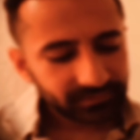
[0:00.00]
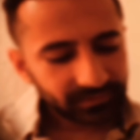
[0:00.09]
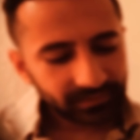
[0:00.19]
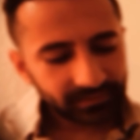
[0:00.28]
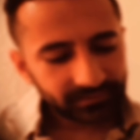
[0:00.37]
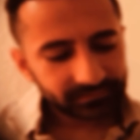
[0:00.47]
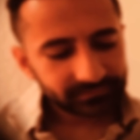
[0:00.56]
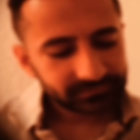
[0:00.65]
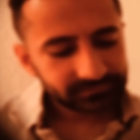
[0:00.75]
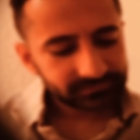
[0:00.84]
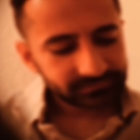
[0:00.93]

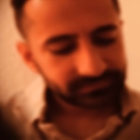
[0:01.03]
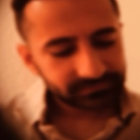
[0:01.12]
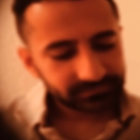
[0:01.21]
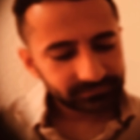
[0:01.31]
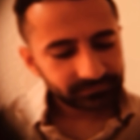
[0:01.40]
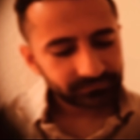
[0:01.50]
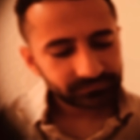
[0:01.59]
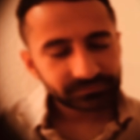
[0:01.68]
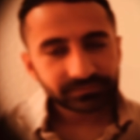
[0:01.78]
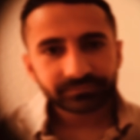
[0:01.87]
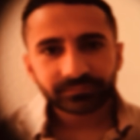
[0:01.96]
and you
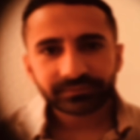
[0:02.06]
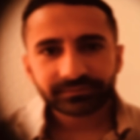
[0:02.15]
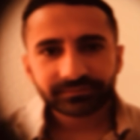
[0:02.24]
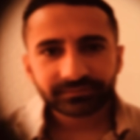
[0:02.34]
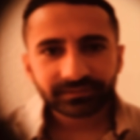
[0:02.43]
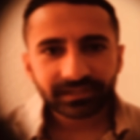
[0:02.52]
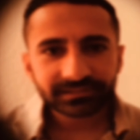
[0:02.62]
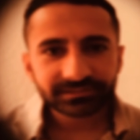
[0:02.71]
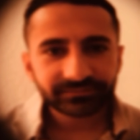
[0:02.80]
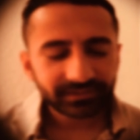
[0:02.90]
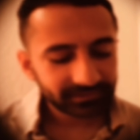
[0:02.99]
suffer with
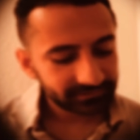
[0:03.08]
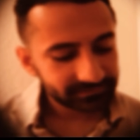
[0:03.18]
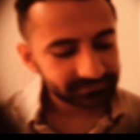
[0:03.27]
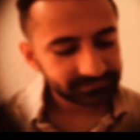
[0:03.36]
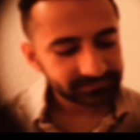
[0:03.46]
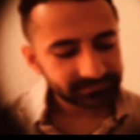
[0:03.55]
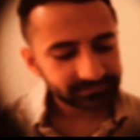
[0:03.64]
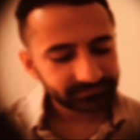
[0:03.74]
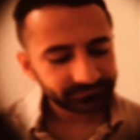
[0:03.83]
cataracts,